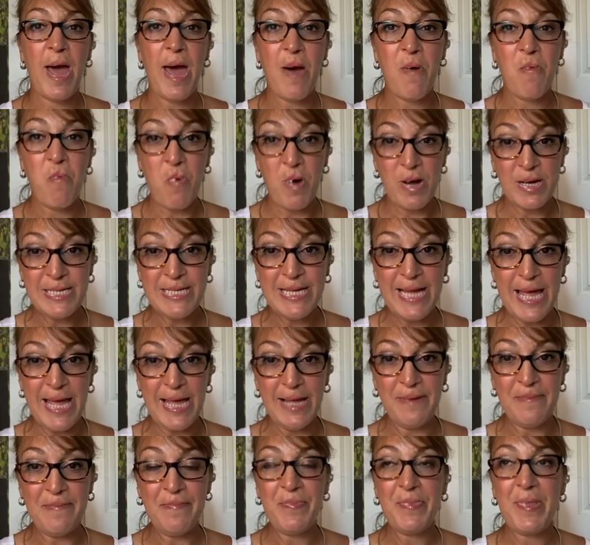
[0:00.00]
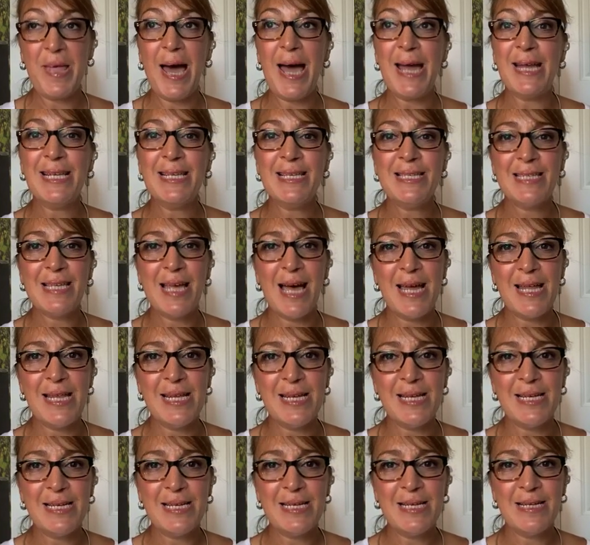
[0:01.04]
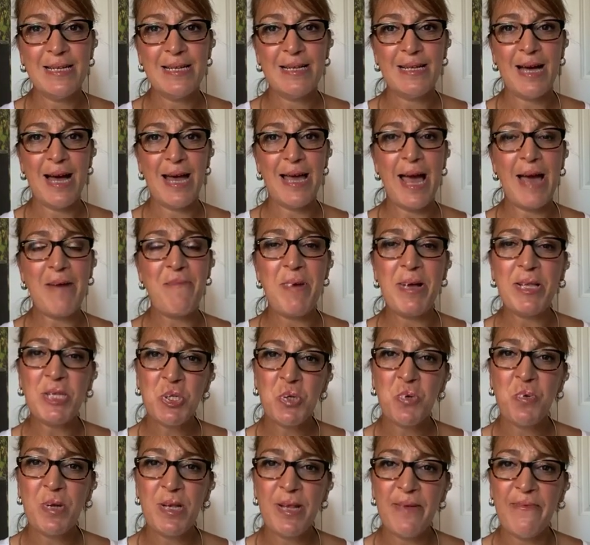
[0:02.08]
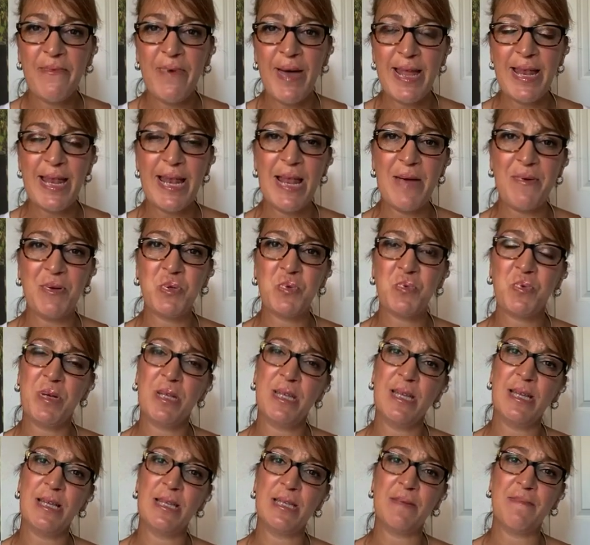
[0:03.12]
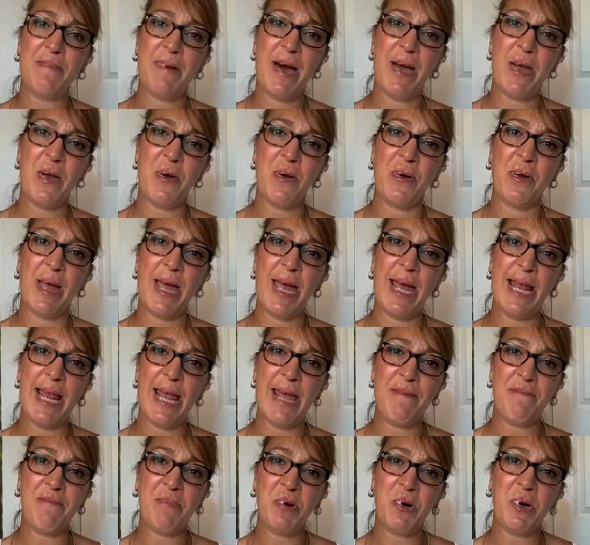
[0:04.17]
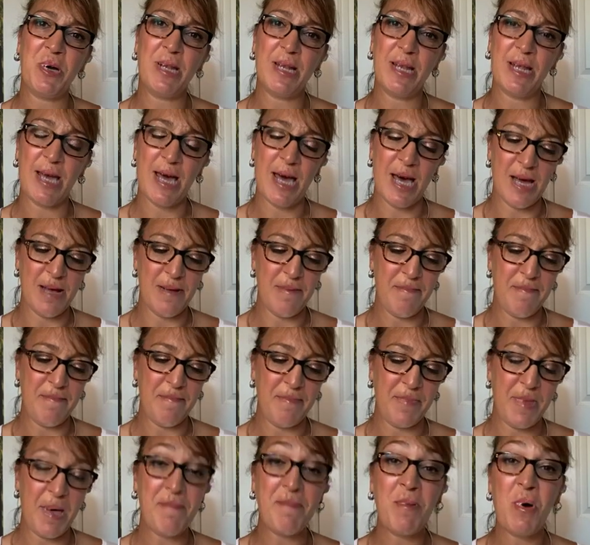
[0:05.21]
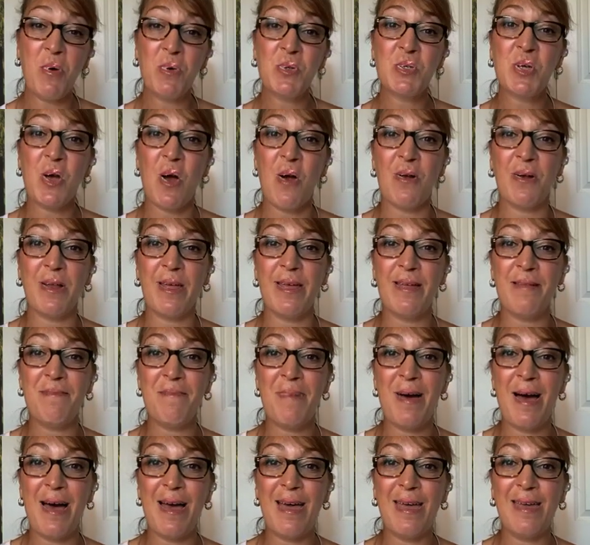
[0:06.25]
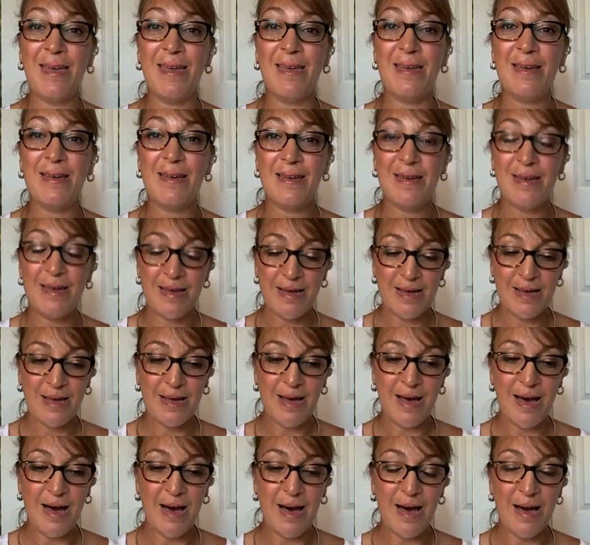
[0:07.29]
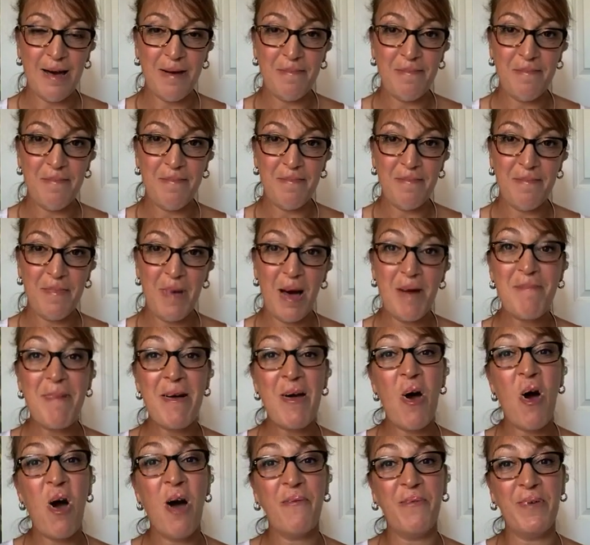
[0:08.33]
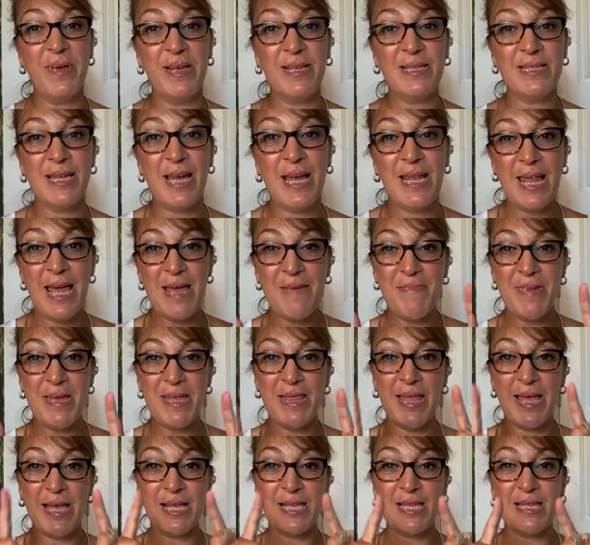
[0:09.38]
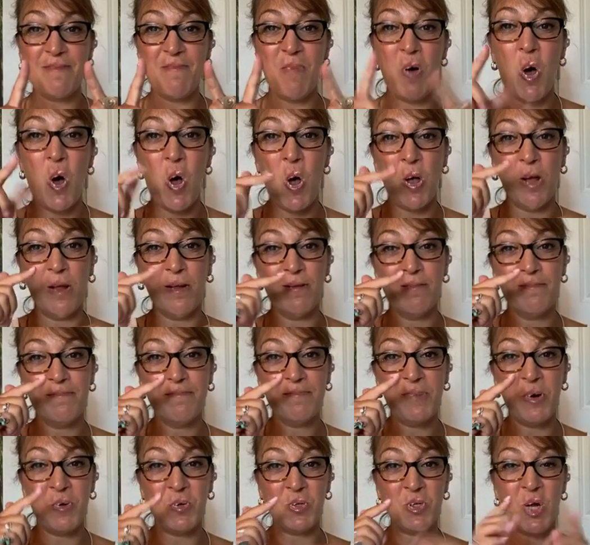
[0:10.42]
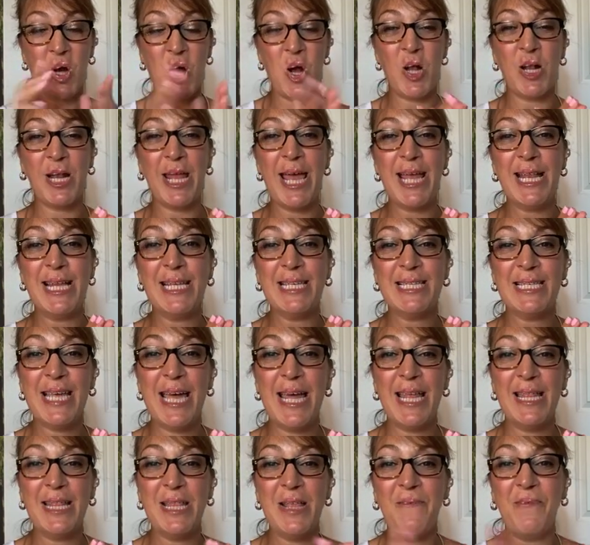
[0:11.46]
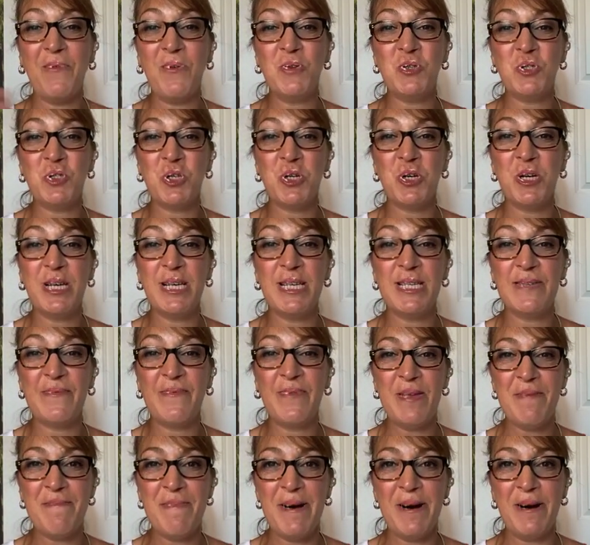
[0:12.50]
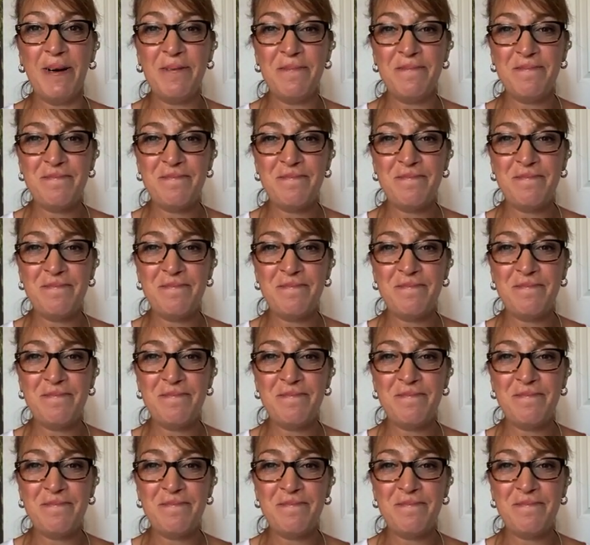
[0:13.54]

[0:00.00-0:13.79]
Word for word: one day I decided, I, I, went to an event and I was really inspired and I put um, a postcard in my, um, my office. And I mean like small postcard and it said the future is female.